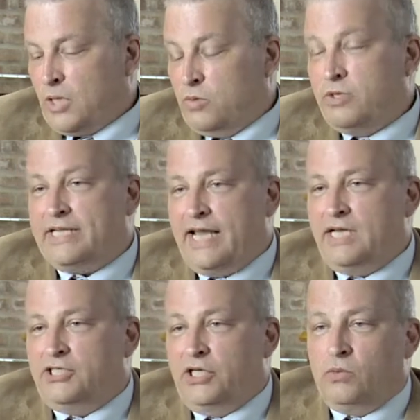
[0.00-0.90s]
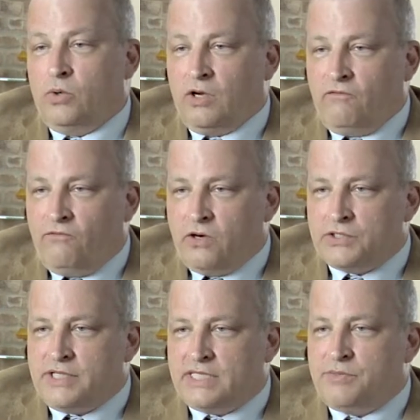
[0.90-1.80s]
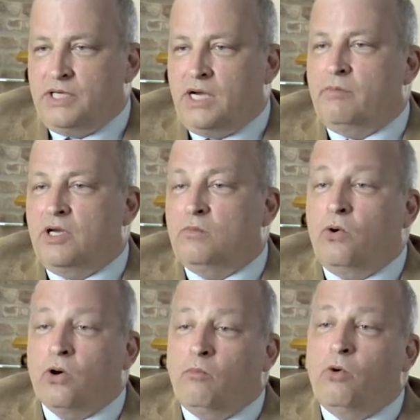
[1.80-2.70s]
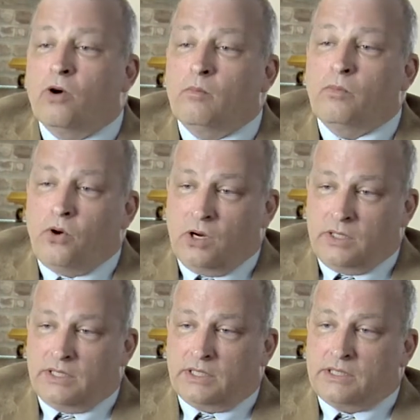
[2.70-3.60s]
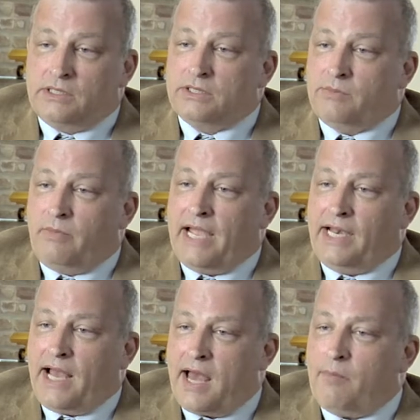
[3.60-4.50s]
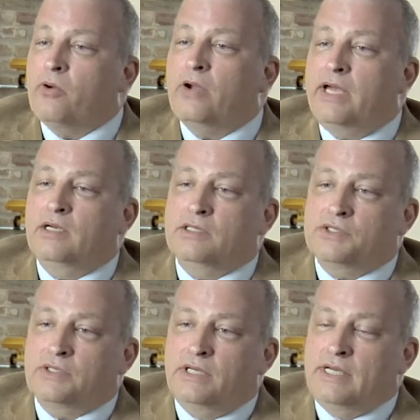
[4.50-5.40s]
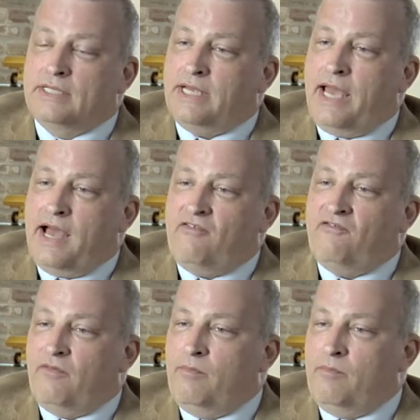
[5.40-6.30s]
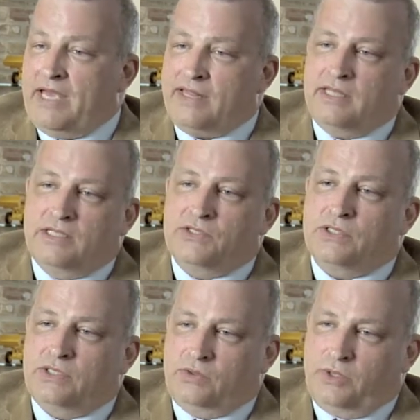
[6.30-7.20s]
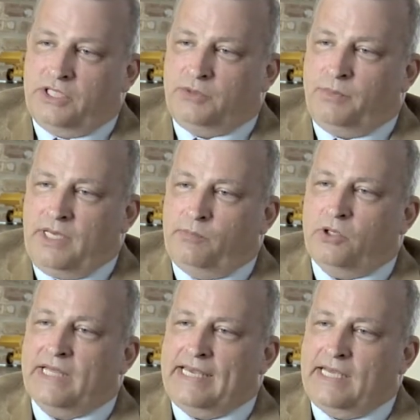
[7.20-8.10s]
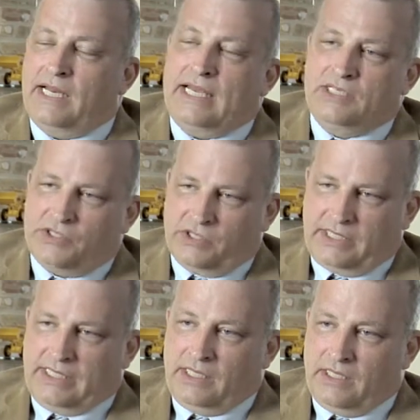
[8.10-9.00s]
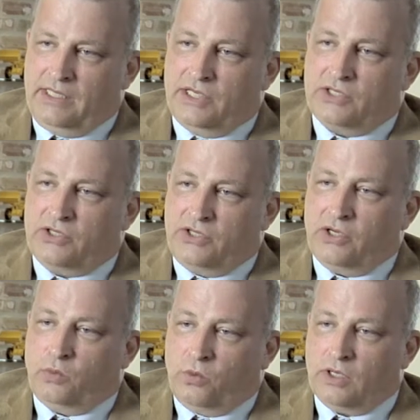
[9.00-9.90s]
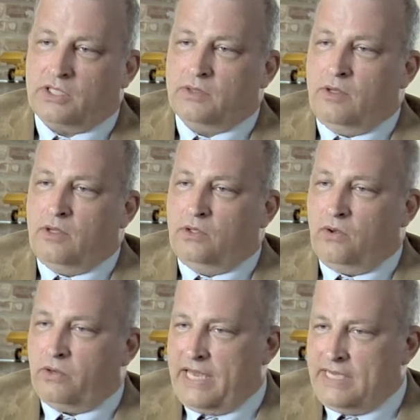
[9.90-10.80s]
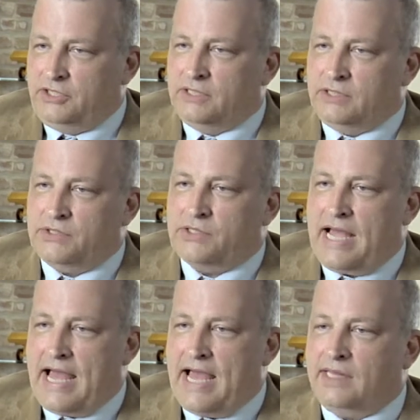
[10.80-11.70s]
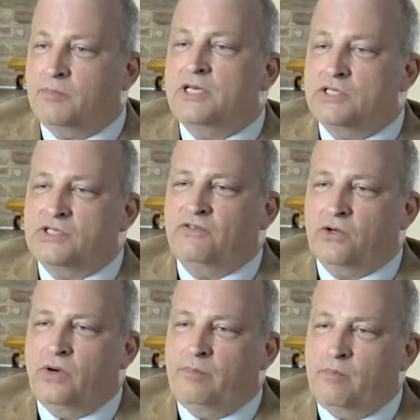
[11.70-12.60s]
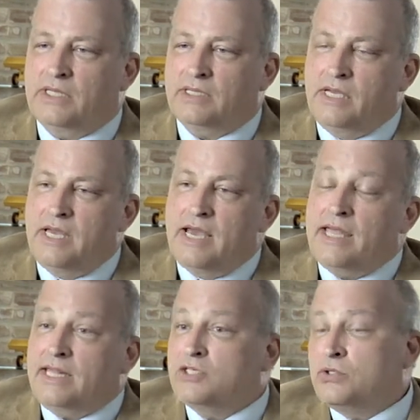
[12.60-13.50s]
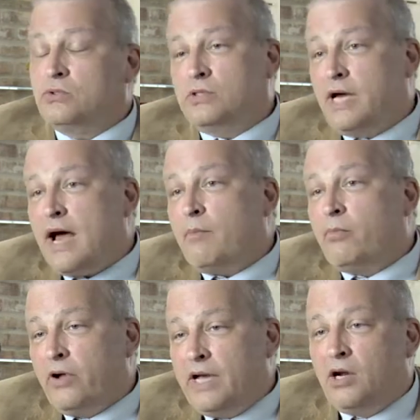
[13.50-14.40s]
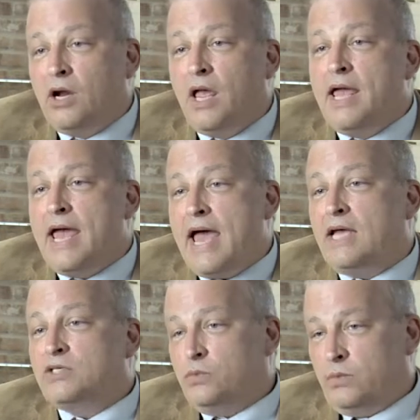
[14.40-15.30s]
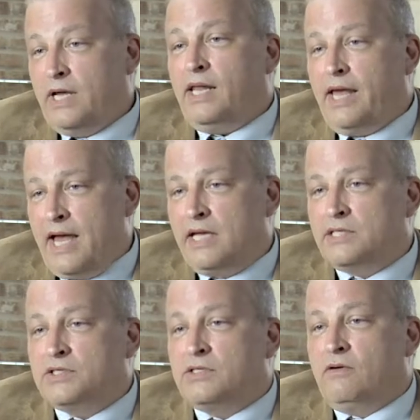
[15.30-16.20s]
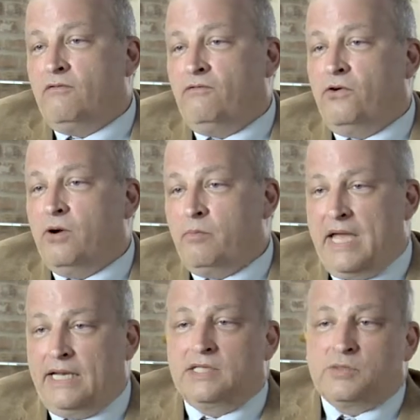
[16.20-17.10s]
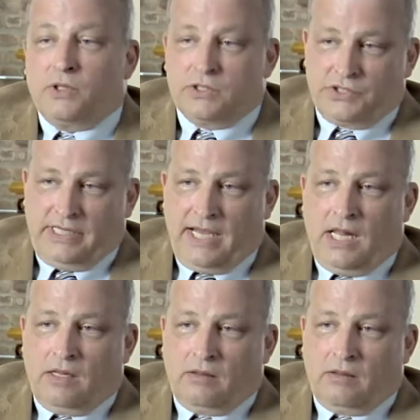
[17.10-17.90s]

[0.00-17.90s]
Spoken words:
With an aging workforce, that's becoming more and more important to mine operators, to have methods in which people can easily get to their work locations on the piece of equipment. And that's true of the operator as well as for maintenance personnel.